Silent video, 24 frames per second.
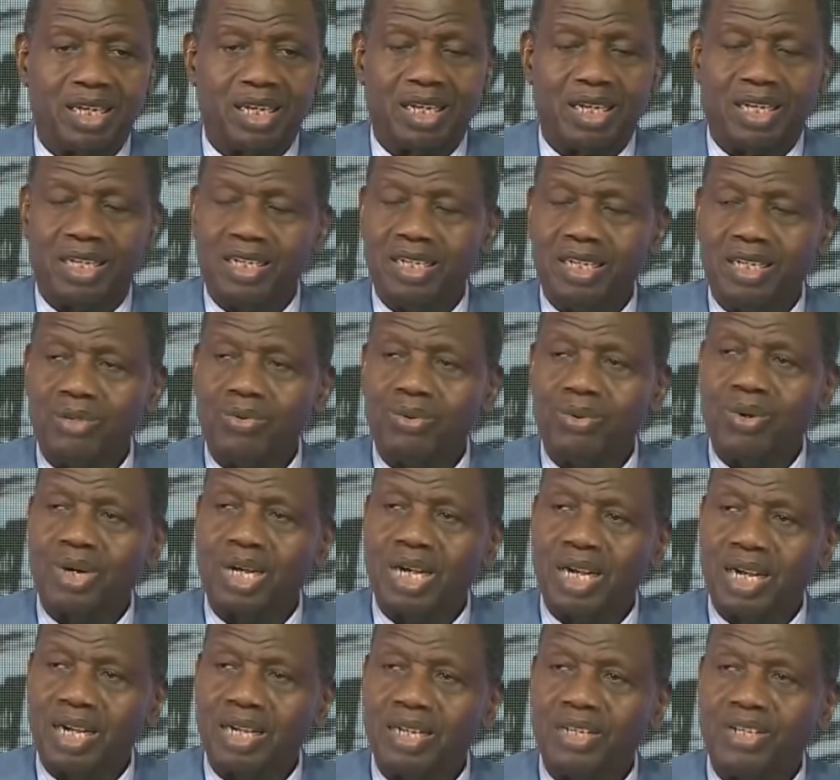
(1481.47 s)
and he will
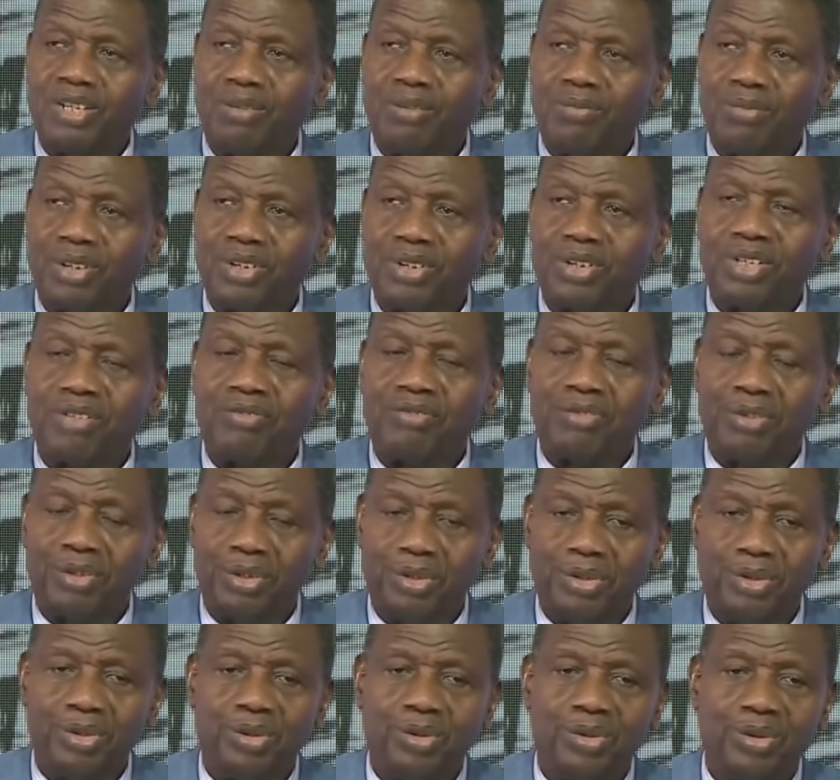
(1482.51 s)
carry your burden for
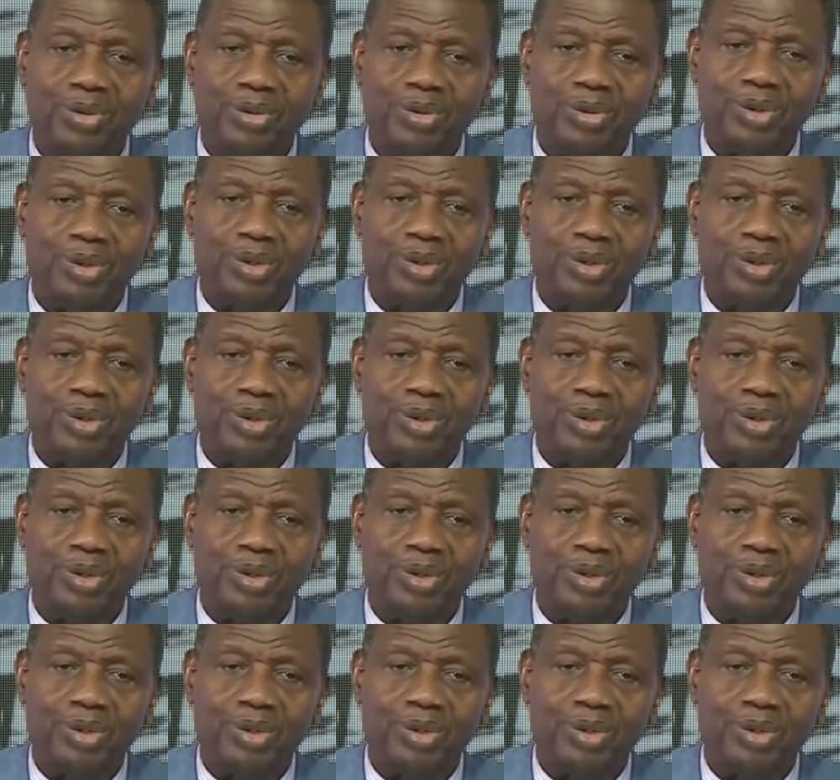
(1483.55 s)
you,